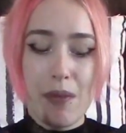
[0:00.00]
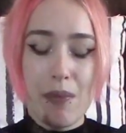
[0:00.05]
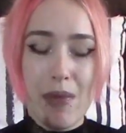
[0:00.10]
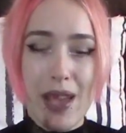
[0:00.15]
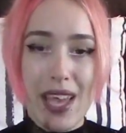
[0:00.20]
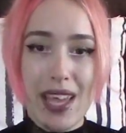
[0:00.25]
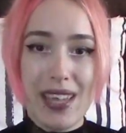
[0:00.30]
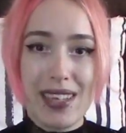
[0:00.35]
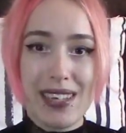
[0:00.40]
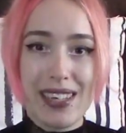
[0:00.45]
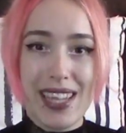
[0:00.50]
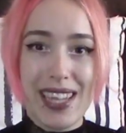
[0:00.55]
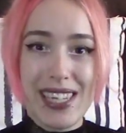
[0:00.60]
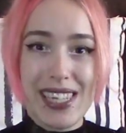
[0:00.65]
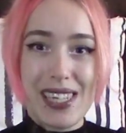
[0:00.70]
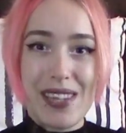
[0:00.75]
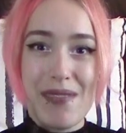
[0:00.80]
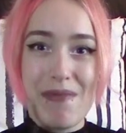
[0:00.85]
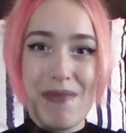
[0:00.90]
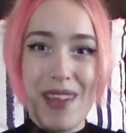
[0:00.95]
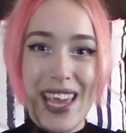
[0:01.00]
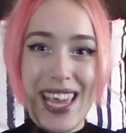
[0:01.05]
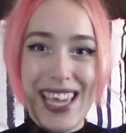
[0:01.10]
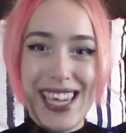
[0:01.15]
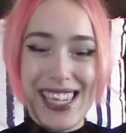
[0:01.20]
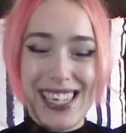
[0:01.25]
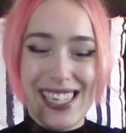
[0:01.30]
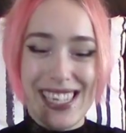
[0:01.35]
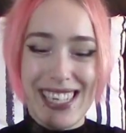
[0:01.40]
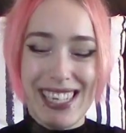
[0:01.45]
Man, that's
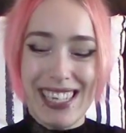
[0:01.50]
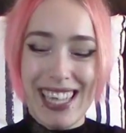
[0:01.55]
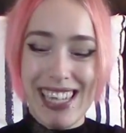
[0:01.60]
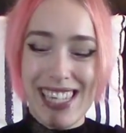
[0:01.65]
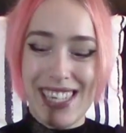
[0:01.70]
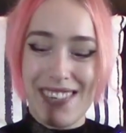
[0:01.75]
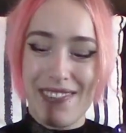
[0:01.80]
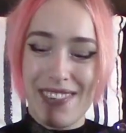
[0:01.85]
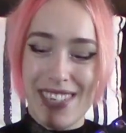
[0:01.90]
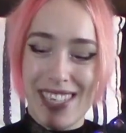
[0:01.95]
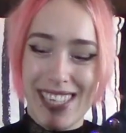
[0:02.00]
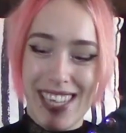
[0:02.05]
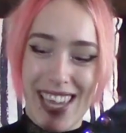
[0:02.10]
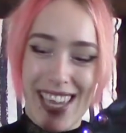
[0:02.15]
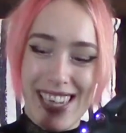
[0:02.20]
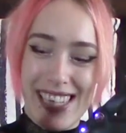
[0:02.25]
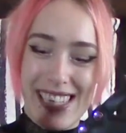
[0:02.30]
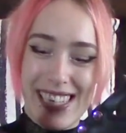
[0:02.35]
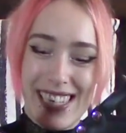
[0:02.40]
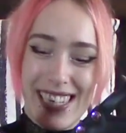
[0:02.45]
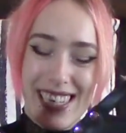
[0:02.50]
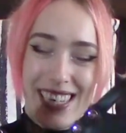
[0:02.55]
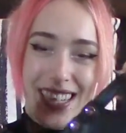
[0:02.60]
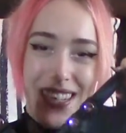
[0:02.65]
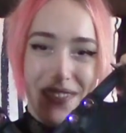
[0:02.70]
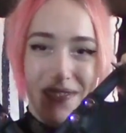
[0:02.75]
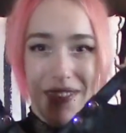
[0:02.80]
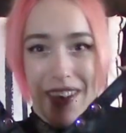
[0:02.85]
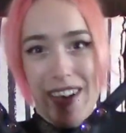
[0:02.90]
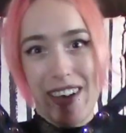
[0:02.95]
amazing, that's fantastic,
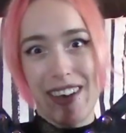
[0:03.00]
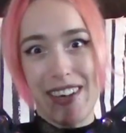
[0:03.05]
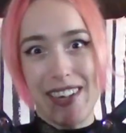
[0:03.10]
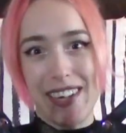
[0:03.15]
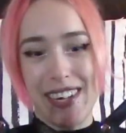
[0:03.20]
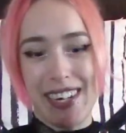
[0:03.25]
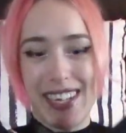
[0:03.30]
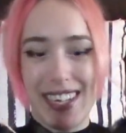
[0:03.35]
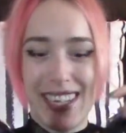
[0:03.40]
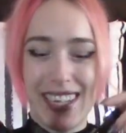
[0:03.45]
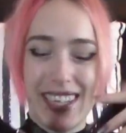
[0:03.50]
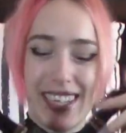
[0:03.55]
come on.